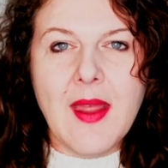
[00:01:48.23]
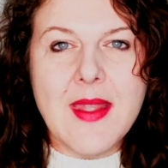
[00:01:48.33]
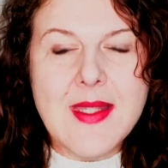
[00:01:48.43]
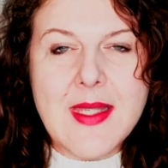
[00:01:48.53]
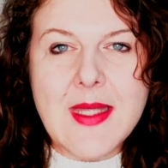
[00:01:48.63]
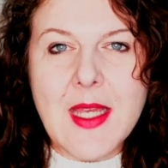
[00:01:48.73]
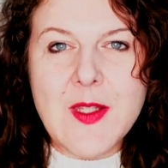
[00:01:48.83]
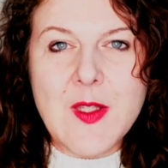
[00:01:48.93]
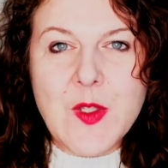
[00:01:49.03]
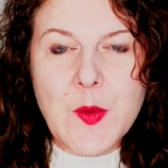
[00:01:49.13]
This is a
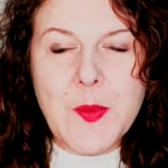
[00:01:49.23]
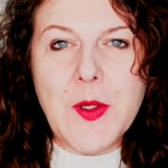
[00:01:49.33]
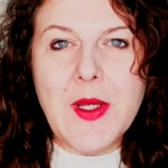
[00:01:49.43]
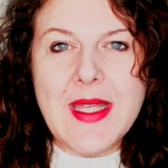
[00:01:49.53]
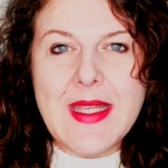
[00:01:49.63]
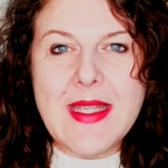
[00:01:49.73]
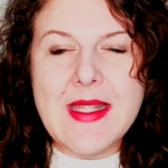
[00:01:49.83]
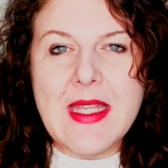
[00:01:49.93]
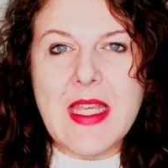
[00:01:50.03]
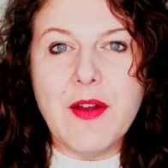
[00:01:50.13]
super
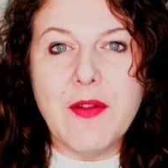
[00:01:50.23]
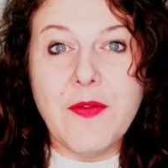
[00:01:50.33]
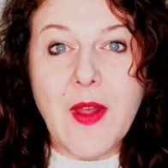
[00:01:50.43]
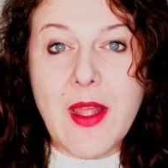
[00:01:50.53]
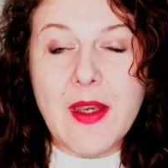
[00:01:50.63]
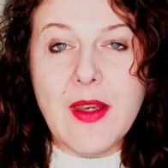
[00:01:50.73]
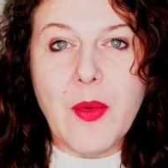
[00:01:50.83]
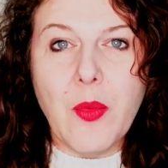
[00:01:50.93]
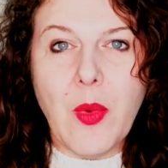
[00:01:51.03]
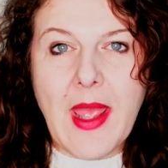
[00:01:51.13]
easy, fun
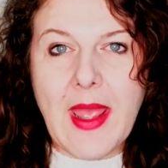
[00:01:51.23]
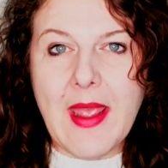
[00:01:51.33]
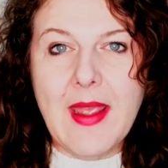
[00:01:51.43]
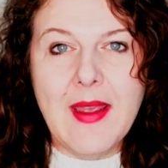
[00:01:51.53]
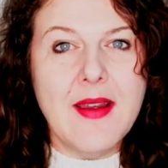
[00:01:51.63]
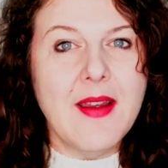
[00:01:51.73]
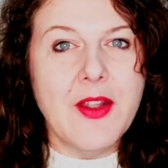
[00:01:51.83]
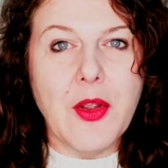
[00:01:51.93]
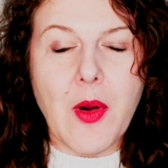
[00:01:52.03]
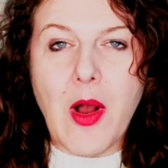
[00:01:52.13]
way.
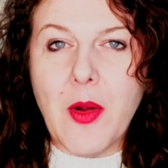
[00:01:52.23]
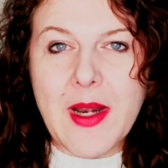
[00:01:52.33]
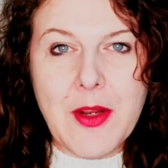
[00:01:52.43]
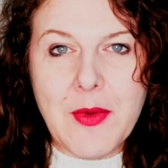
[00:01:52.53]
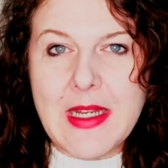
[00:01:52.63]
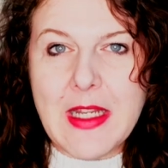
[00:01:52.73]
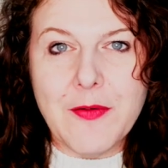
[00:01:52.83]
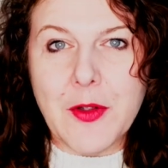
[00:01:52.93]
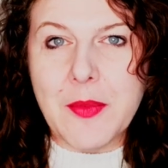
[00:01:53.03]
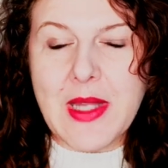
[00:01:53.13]
You're already reading
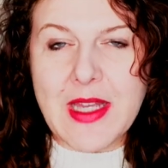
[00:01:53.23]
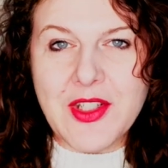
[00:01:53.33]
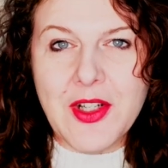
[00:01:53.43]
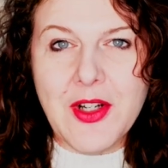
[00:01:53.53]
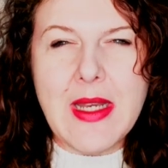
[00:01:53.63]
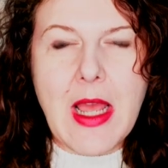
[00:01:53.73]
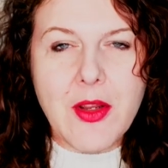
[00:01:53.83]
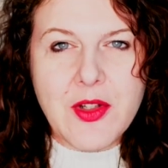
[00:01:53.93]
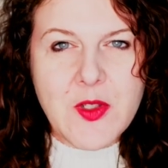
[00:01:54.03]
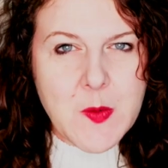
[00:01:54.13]
for pleasure. Now
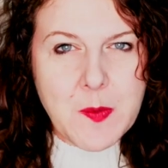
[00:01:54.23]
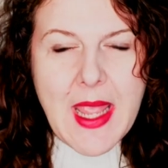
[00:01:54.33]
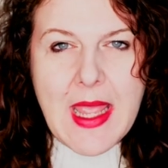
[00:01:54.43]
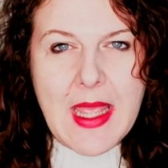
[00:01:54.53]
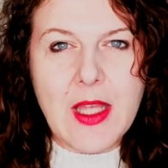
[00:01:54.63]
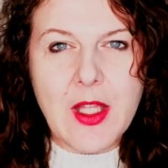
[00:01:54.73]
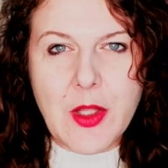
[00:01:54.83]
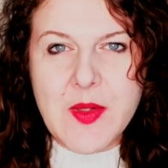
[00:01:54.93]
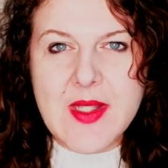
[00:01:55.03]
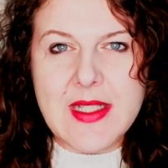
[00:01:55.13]
you're just paying
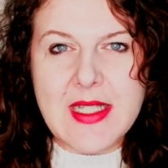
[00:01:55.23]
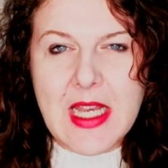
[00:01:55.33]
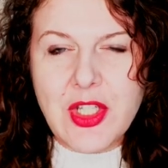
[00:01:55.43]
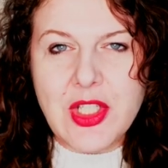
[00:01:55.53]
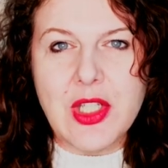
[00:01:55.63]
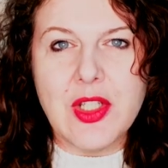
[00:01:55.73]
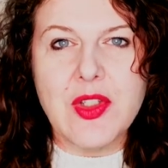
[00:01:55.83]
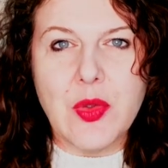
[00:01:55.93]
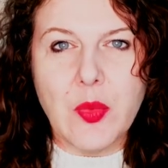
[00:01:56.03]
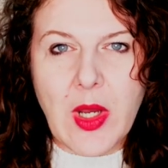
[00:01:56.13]
close attention
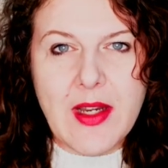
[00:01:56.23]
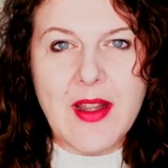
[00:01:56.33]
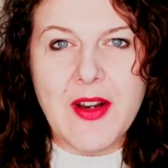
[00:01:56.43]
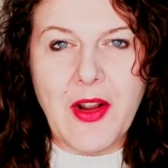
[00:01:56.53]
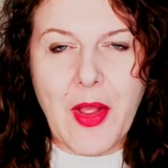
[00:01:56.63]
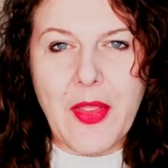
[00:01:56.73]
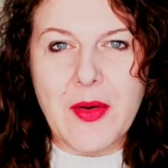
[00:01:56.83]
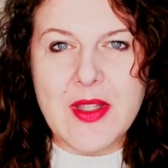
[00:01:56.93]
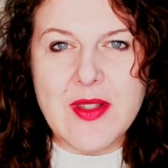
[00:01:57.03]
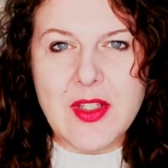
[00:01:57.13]
to what an author
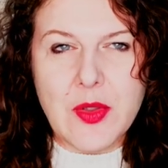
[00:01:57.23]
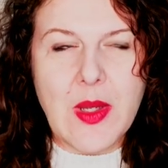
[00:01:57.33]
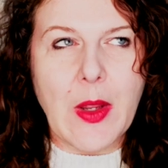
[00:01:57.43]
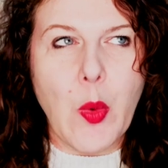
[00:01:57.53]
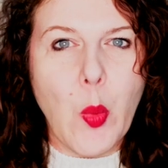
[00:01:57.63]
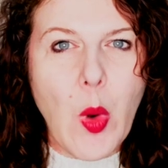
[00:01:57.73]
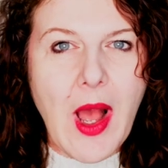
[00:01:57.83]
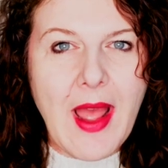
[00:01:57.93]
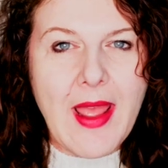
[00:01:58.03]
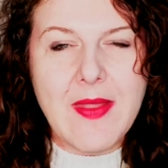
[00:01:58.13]
is doing,
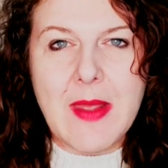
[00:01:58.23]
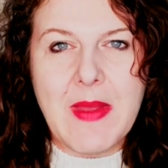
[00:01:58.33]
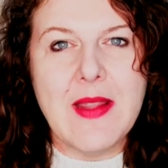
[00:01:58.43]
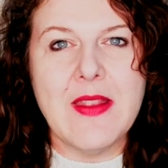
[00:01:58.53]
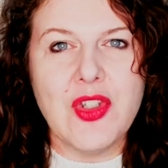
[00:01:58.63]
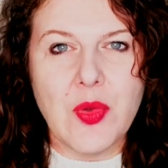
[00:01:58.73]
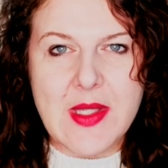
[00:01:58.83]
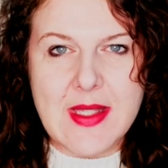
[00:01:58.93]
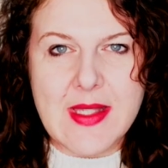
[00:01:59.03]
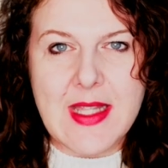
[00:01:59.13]
why they made the
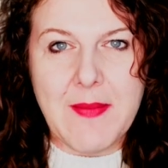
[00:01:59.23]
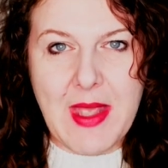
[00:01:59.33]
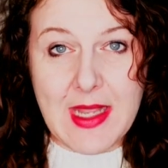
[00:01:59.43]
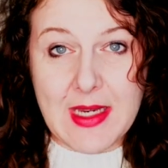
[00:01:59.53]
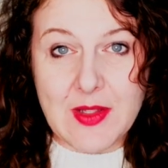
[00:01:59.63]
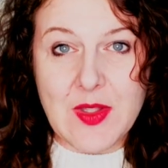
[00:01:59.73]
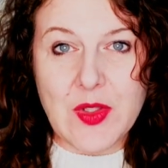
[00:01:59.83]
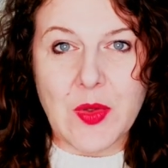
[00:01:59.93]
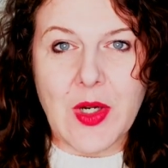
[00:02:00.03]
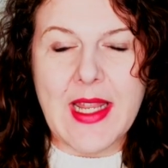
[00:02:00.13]
choices they made in a
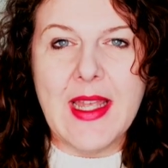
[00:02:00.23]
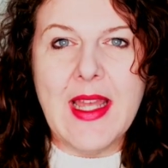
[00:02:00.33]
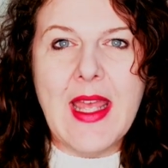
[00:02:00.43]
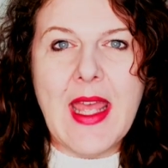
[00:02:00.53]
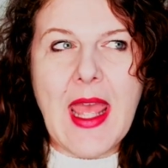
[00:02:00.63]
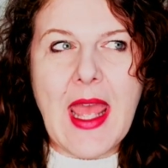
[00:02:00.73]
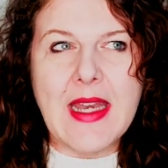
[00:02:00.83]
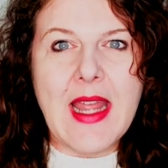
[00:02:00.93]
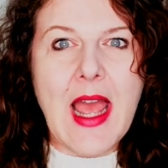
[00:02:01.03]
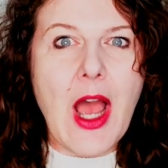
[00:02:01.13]
story,
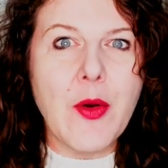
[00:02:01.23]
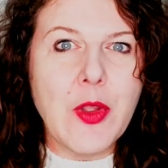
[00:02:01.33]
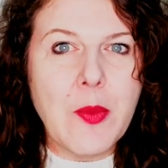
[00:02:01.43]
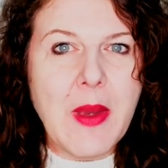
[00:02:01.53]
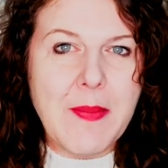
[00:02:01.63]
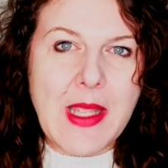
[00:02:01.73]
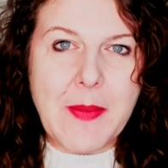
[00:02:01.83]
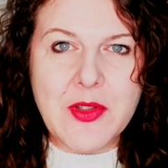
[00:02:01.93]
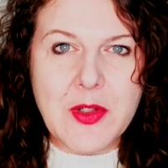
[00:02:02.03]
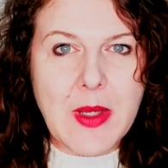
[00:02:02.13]
and how you might be
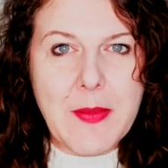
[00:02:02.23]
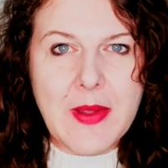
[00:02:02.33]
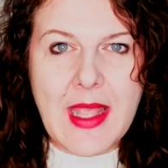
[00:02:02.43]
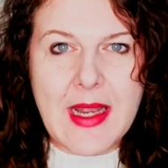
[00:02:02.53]
able to replicate